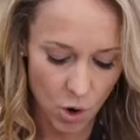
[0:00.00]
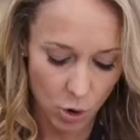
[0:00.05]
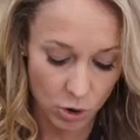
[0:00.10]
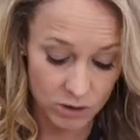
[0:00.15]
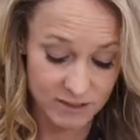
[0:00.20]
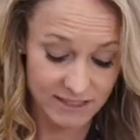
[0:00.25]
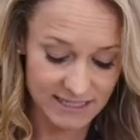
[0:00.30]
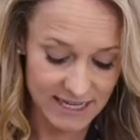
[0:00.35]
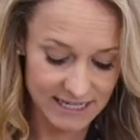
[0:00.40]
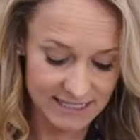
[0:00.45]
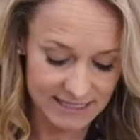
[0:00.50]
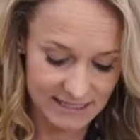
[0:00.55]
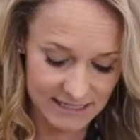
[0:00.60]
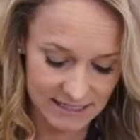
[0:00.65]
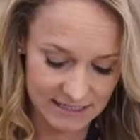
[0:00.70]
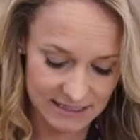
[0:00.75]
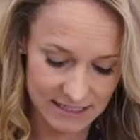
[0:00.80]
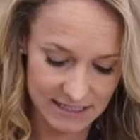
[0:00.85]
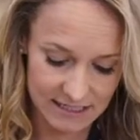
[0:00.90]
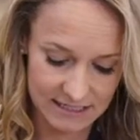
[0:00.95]
or
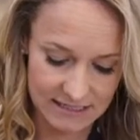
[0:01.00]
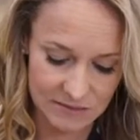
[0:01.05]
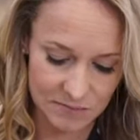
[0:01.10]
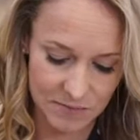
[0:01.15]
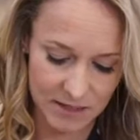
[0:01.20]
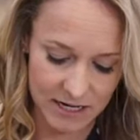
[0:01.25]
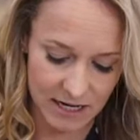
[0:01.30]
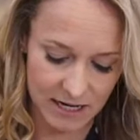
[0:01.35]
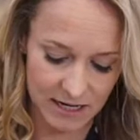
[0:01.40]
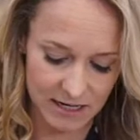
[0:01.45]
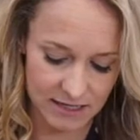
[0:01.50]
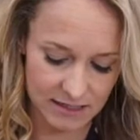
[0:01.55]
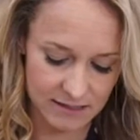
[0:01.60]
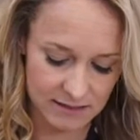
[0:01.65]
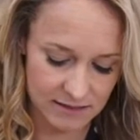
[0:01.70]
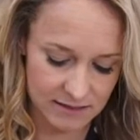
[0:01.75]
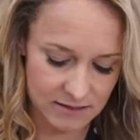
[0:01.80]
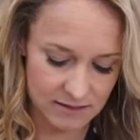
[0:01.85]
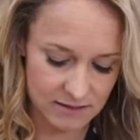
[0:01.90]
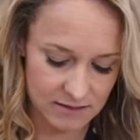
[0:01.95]
slicing these
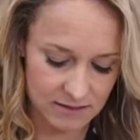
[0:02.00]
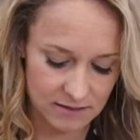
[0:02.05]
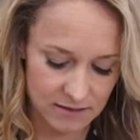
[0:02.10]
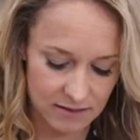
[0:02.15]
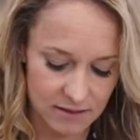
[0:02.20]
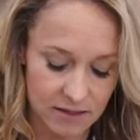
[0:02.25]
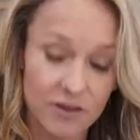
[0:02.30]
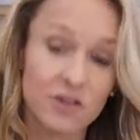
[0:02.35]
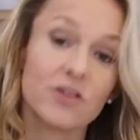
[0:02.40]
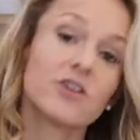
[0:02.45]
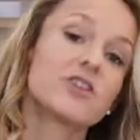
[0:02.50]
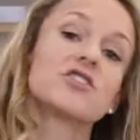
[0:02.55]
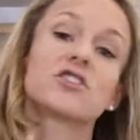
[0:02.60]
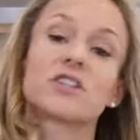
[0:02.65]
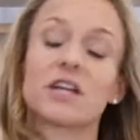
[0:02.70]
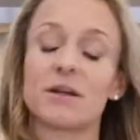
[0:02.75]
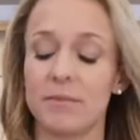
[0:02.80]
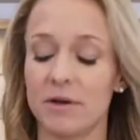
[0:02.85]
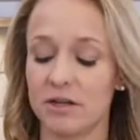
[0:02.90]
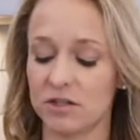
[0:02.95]
because they're just
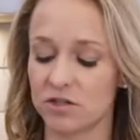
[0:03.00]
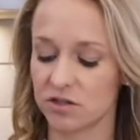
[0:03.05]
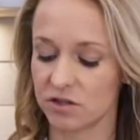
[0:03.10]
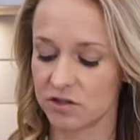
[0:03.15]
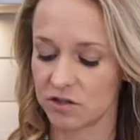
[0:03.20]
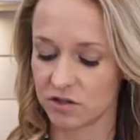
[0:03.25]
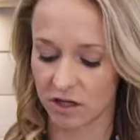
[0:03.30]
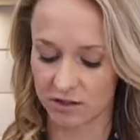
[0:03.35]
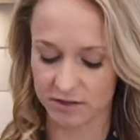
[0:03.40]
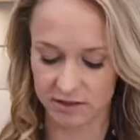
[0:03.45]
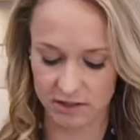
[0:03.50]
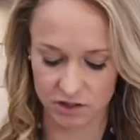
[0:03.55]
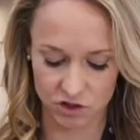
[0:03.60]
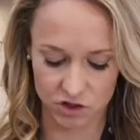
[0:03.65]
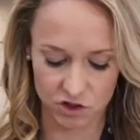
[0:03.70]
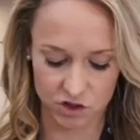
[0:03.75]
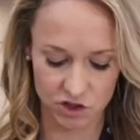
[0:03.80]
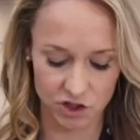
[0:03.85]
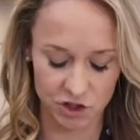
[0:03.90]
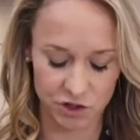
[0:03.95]
gonna melt into the
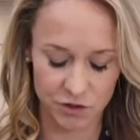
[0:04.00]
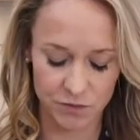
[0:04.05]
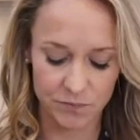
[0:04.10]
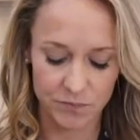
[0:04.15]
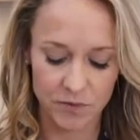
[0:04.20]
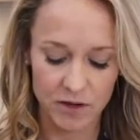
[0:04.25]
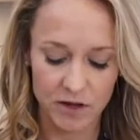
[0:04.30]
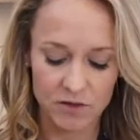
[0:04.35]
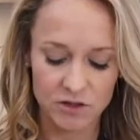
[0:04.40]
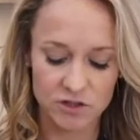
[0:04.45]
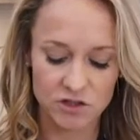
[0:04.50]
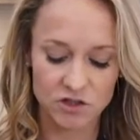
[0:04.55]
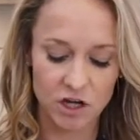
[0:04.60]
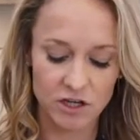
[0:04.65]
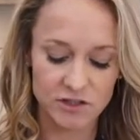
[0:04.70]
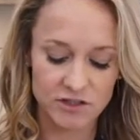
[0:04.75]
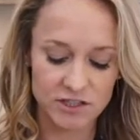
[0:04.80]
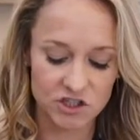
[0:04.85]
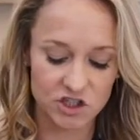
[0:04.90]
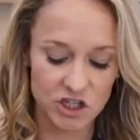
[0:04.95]
sausage too. The
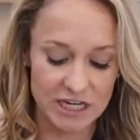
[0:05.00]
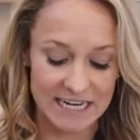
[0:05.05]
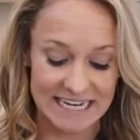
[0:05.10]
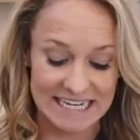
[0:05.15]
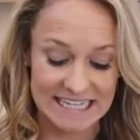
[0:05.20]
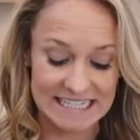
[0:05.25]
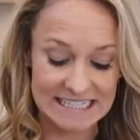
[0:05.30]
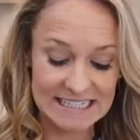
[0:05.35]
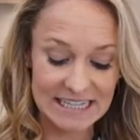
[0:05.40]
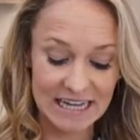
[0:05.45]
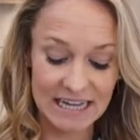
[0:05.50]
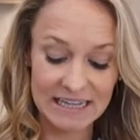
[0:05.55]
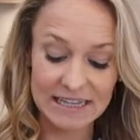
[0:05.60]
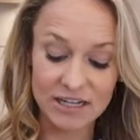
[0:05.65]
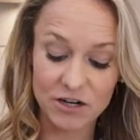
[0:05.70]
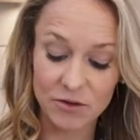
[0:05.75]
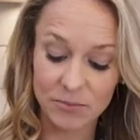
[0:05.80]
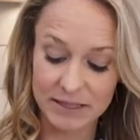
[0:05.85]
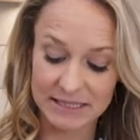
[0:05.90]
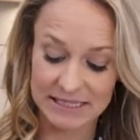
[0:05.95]
sausage is a
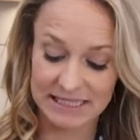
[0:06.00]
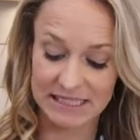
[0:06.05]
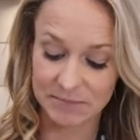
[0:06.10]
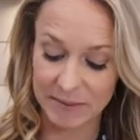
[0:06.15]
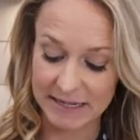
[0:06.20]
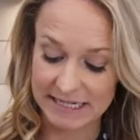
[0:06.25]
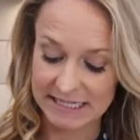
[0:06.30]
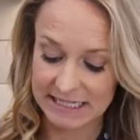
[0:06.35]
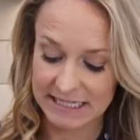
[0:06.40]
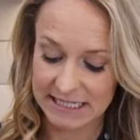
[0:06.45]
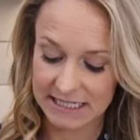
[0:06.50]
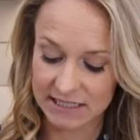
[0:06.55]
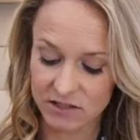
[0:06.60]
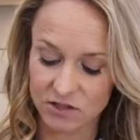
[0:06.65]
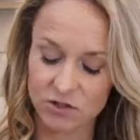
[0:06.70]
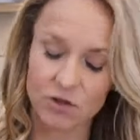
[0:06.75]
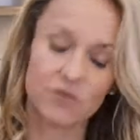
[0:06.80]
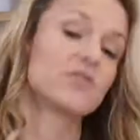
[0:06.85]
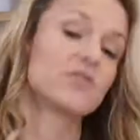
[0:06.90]
little bit spicy, so if